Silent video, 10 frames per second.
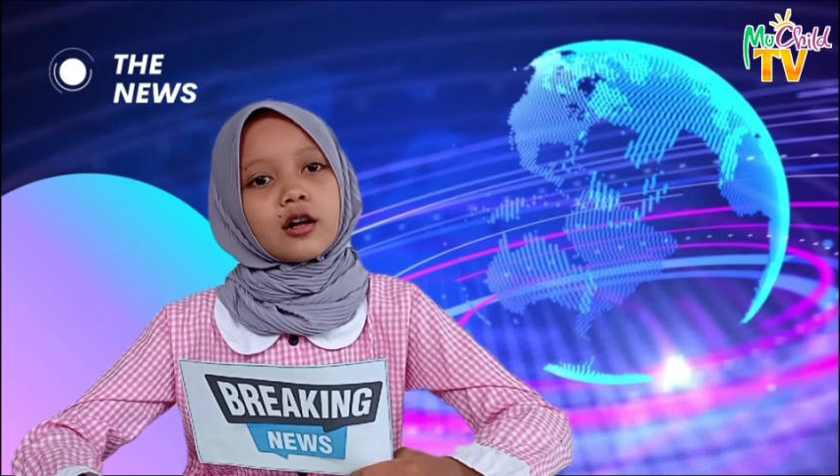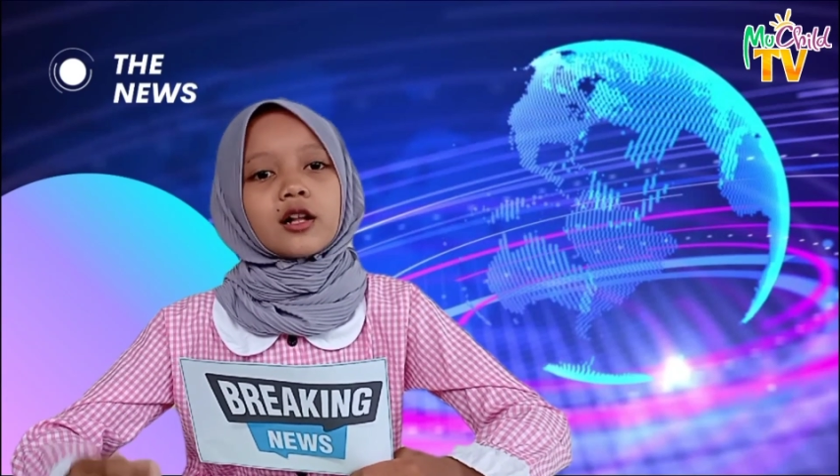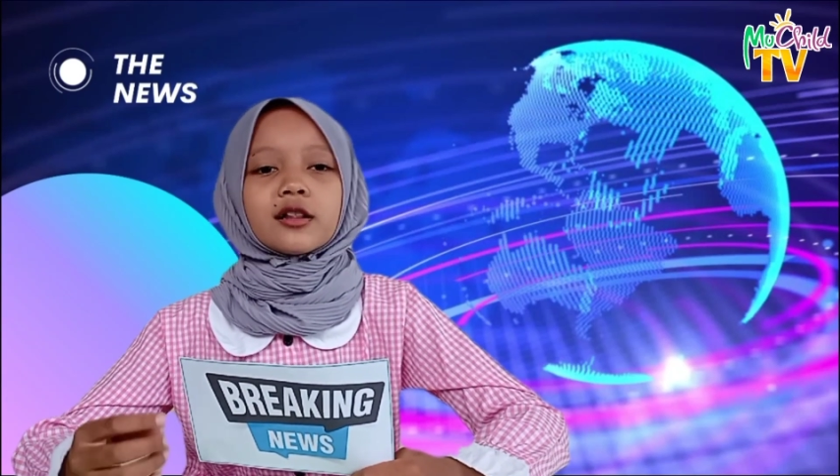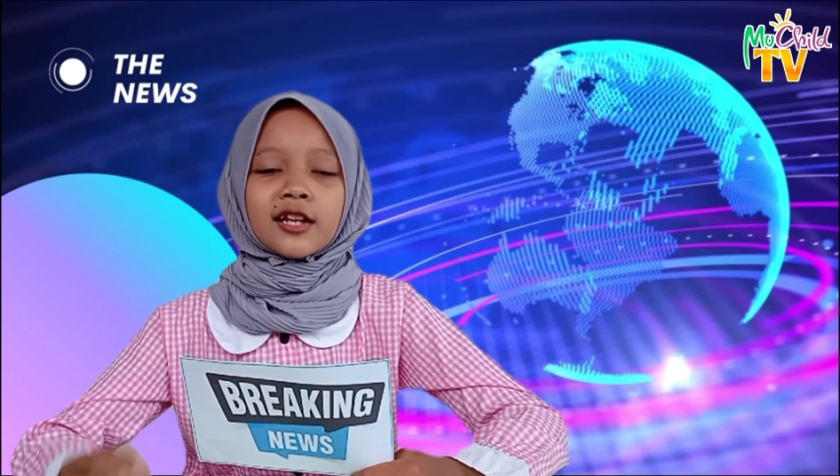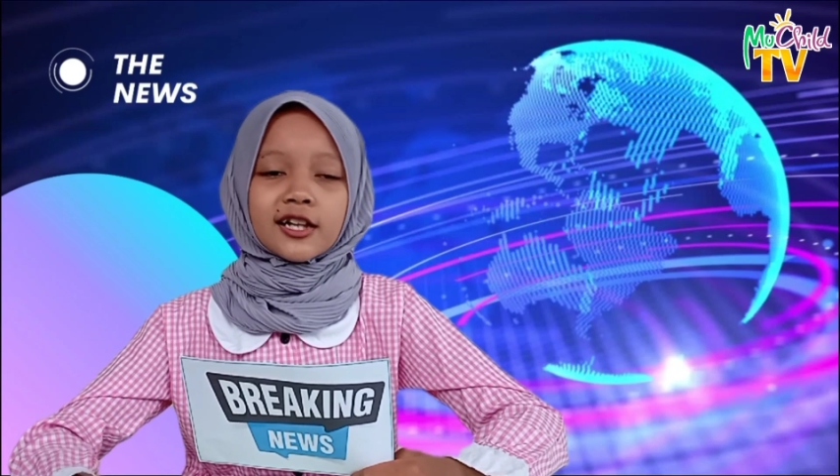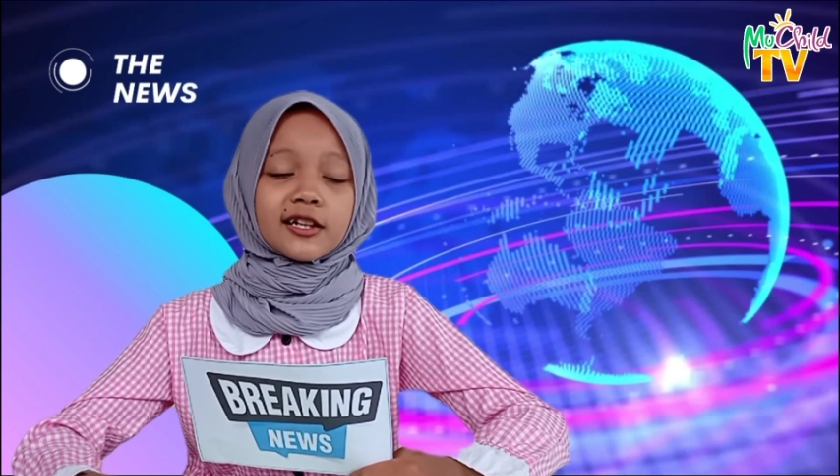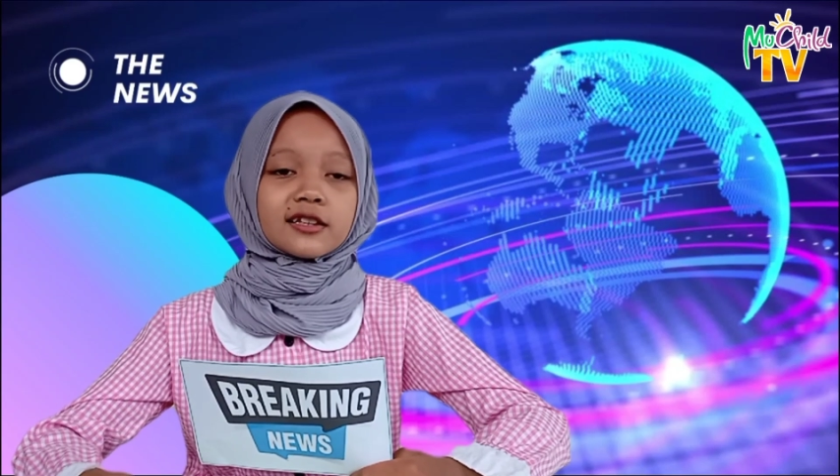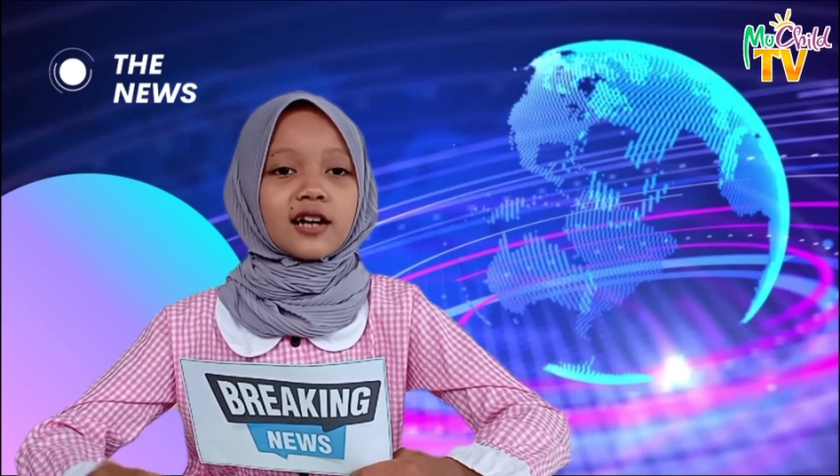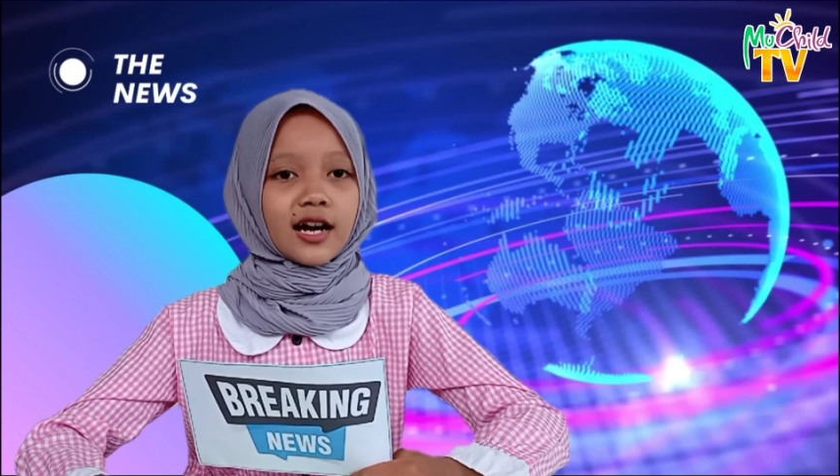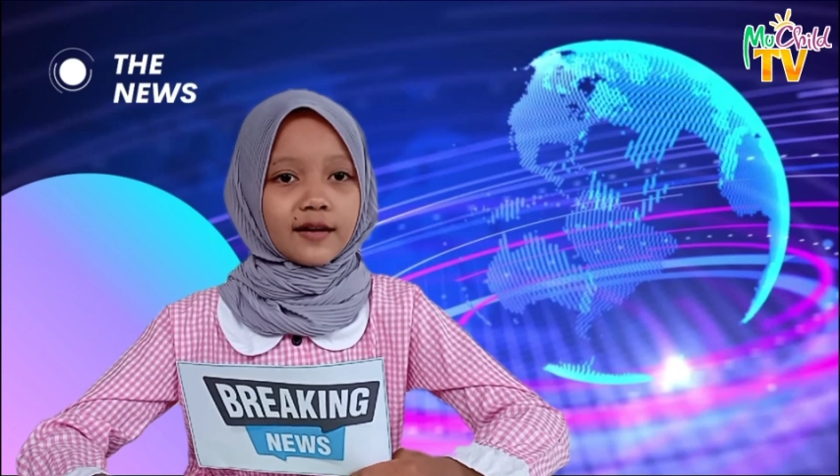a
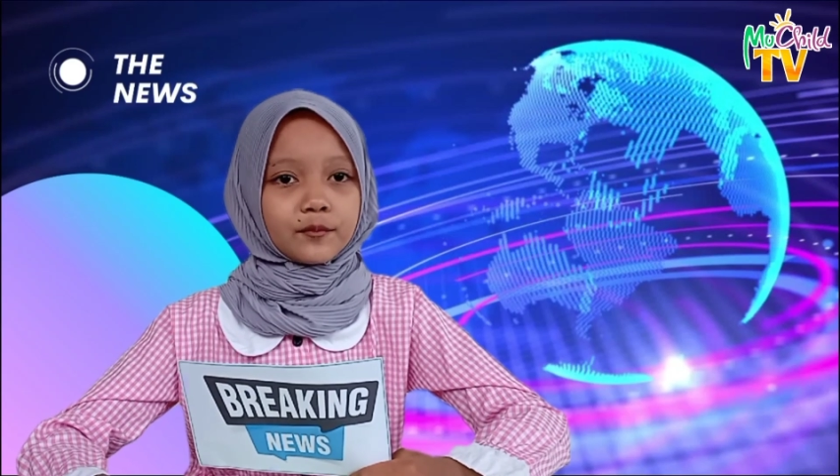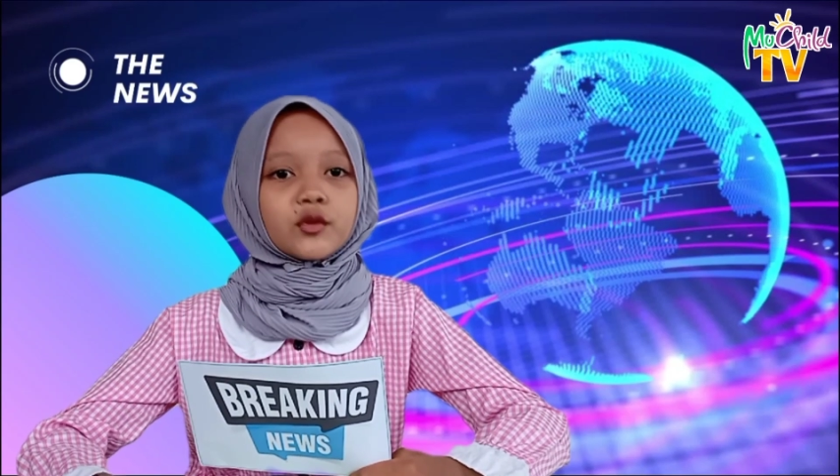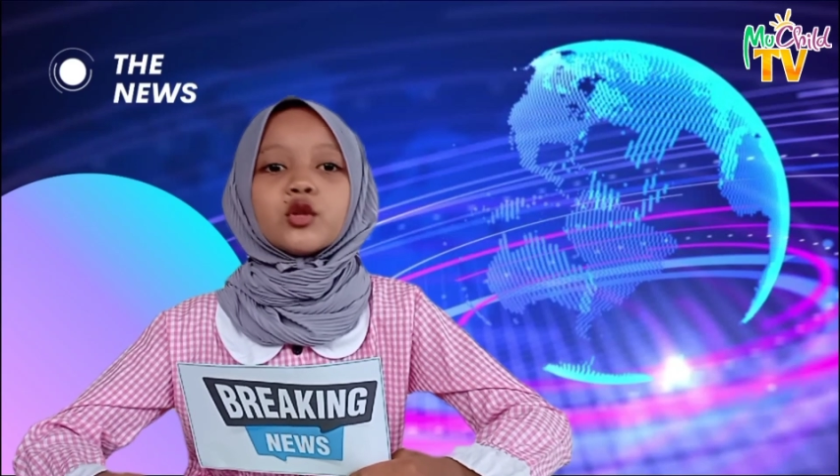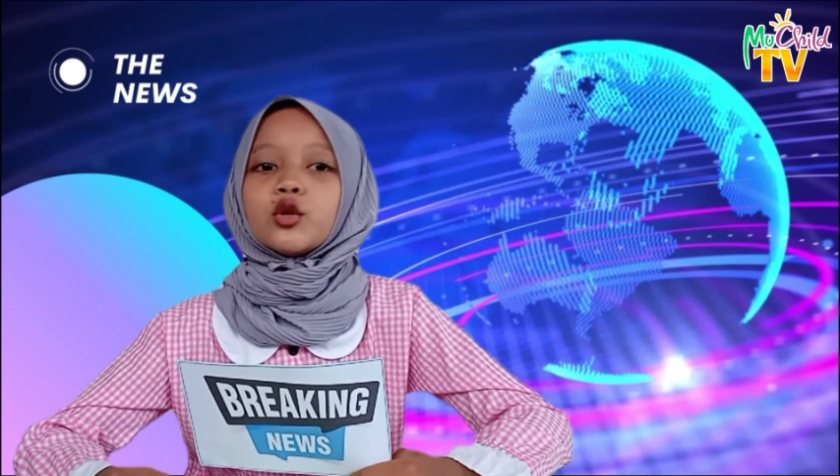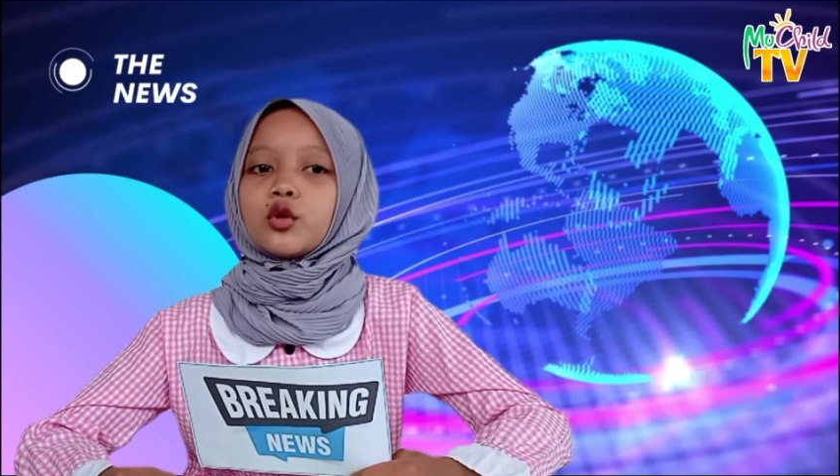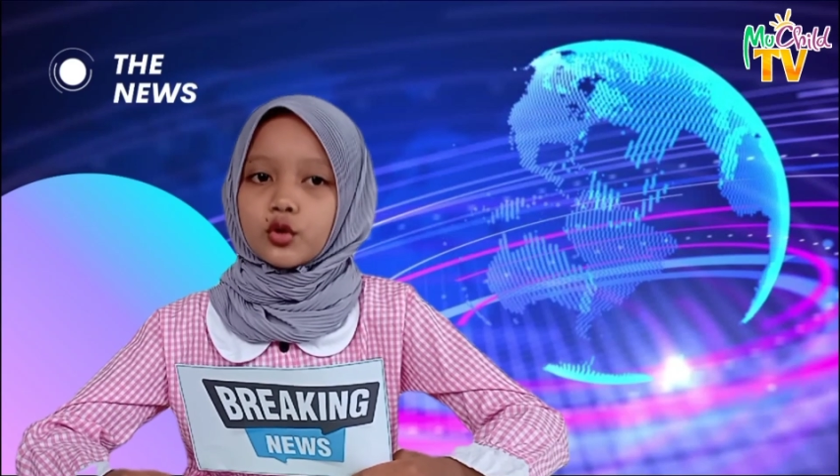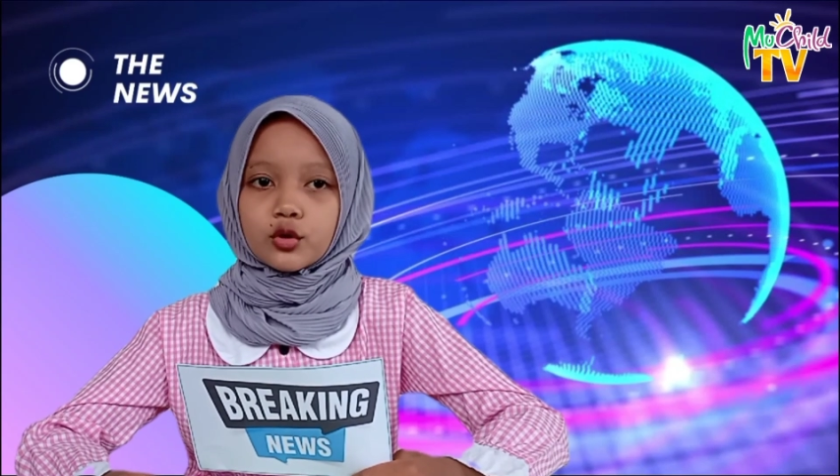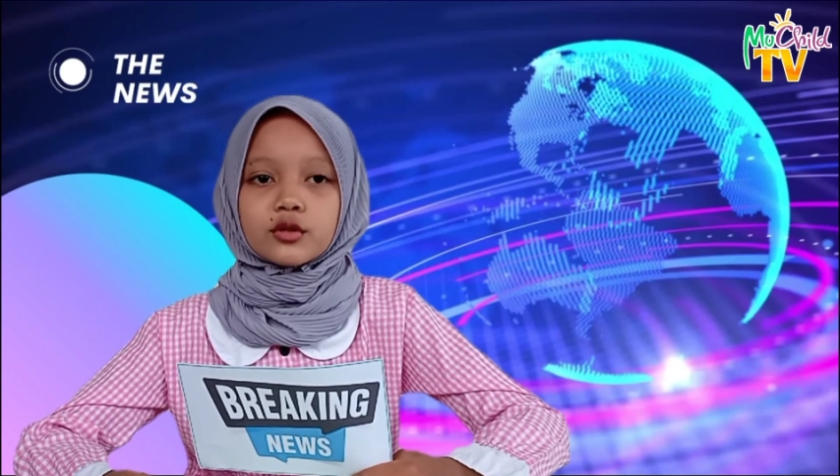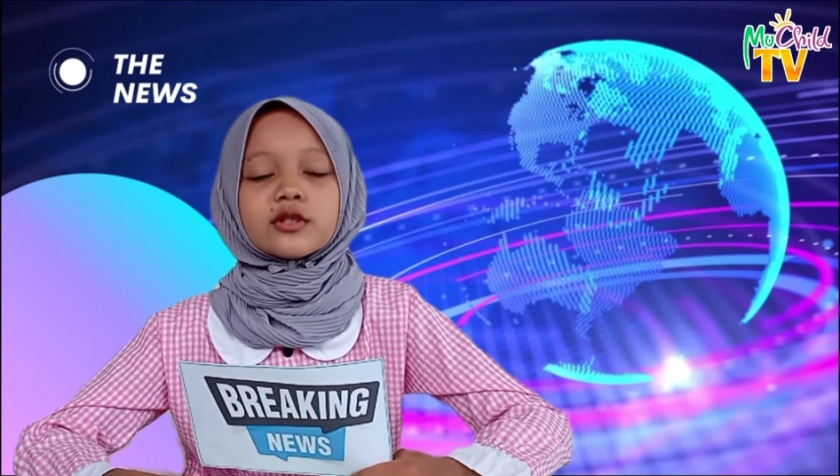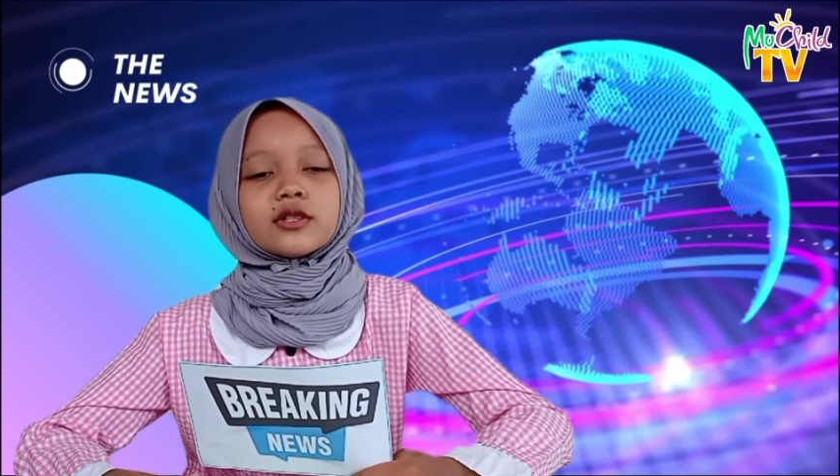little time to
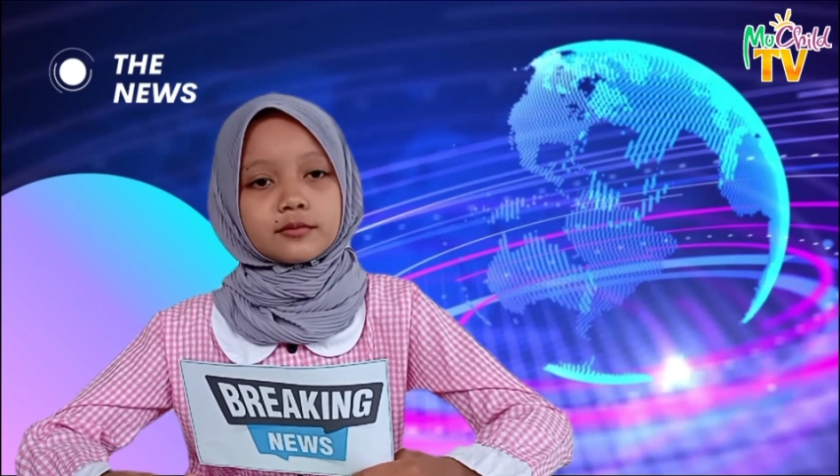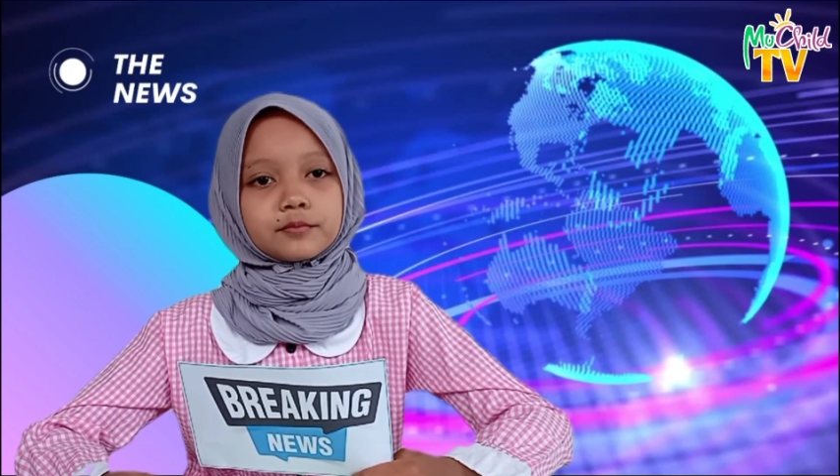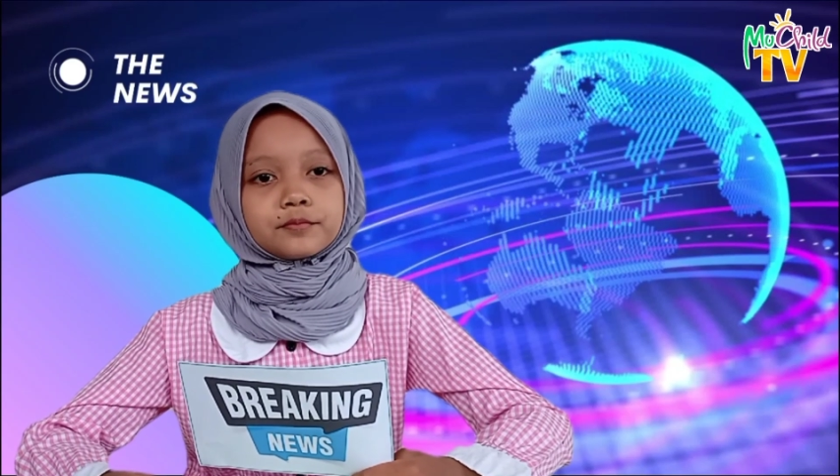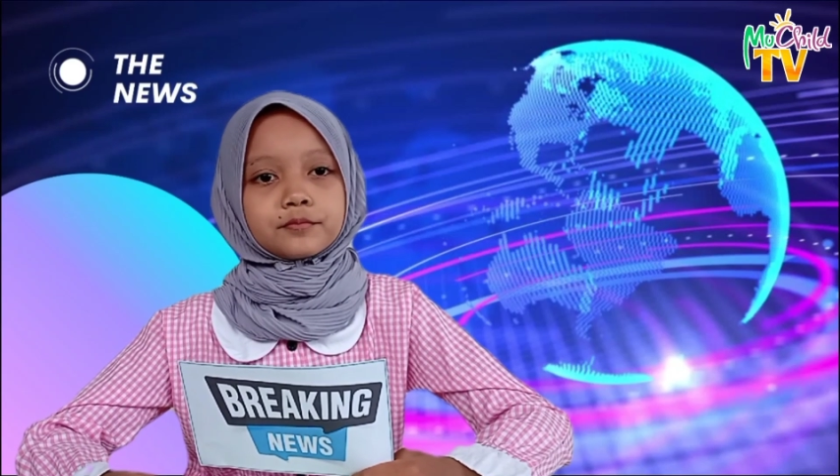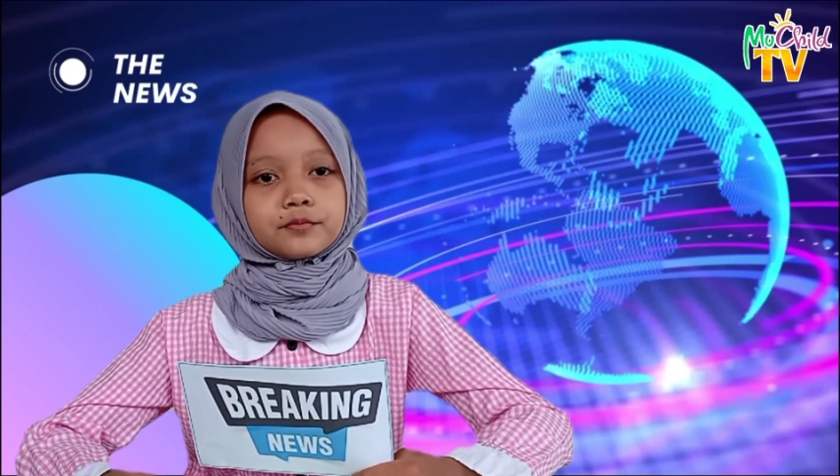use them.